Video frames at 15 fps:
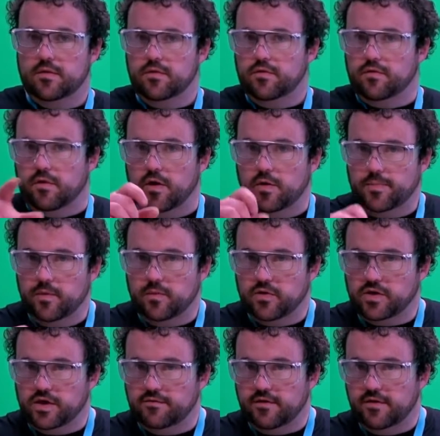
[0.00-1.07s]
So I hope you're
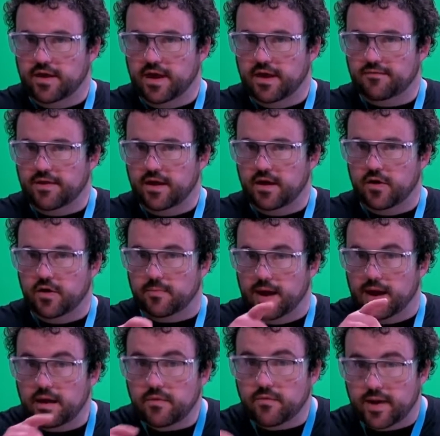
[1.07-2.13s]
watching very carefully at home.
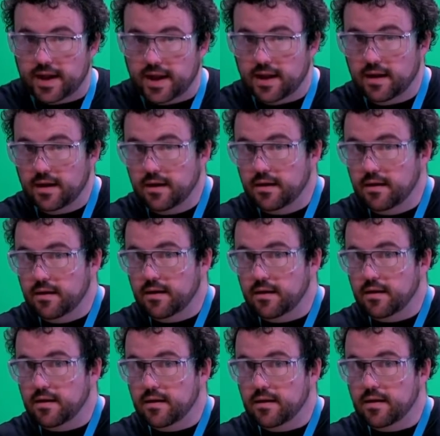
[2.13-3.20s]
Are you ready?
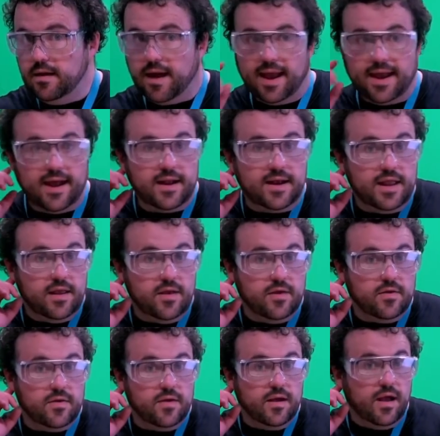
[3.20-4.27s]
I can't hear
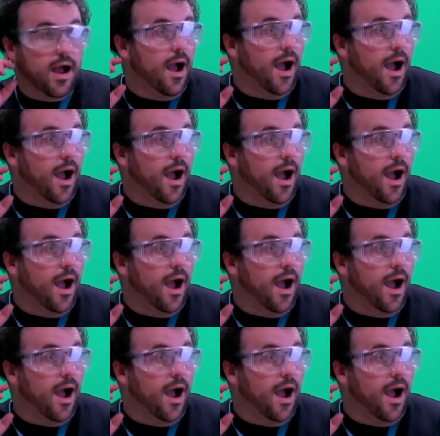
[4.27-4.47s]
you.